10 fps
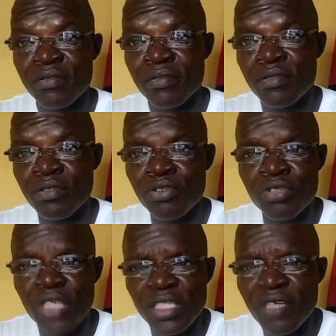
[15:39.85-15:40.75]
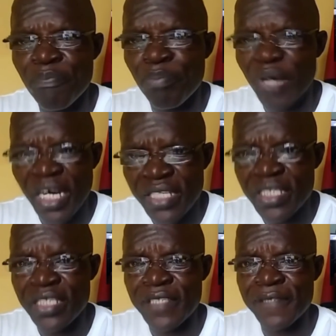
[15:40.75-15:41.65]
You're not a party.
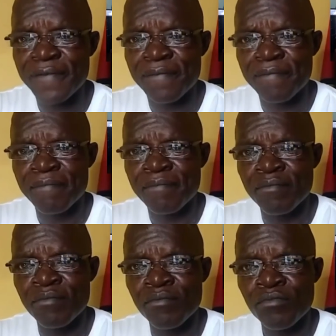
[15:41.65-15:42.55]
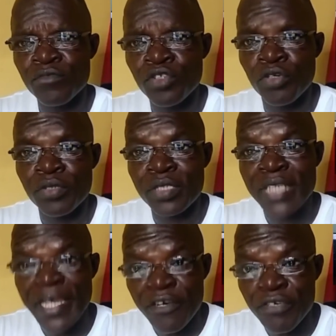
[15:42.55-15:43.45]
You're a
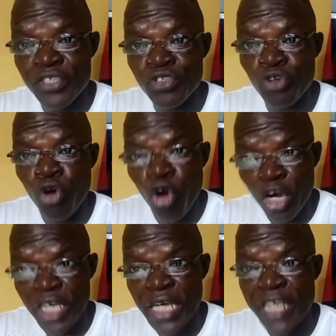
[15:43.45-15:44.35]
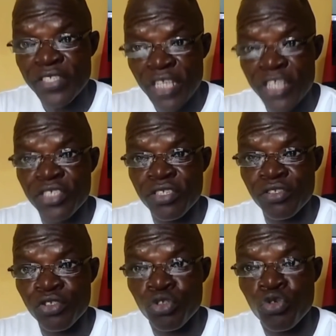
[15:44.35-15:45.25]
terrorist organization, so
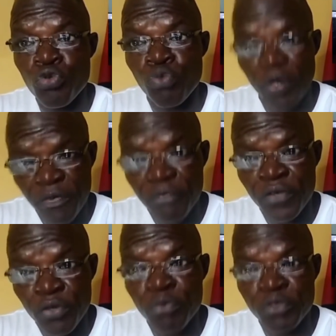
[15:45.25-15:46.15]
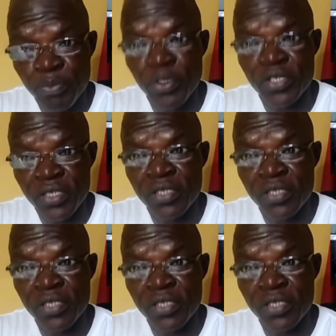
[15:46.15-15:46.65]
you work for those persons.